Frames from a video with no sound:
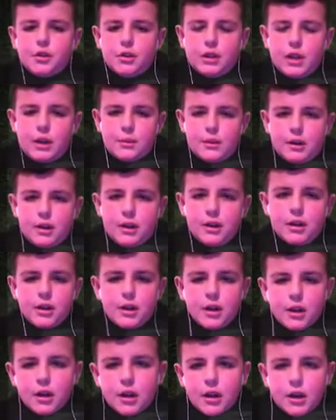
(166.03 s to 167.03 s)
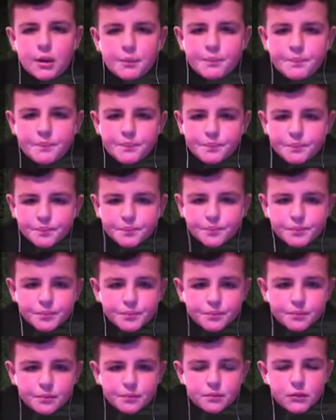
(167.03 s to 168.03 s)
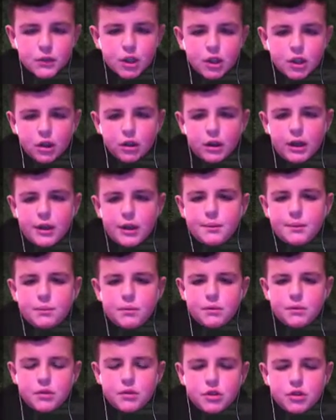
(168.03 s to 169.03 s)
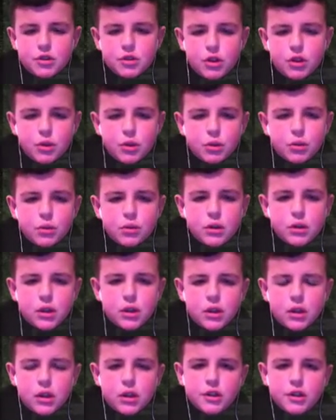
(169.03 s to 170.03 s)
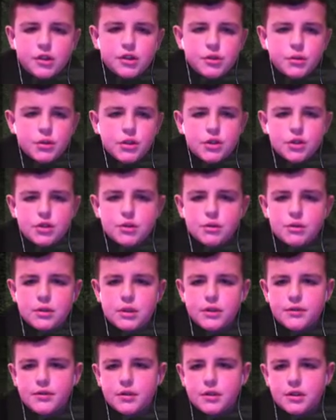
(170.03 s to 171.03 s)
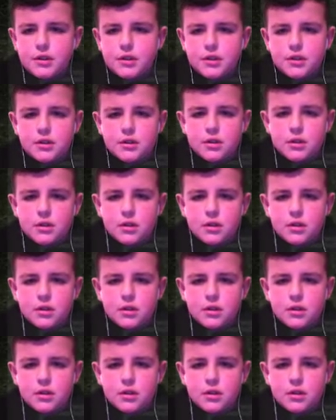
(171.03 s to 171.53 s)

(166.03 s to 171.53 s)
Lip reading: library. Alright. So, let's switch to a different...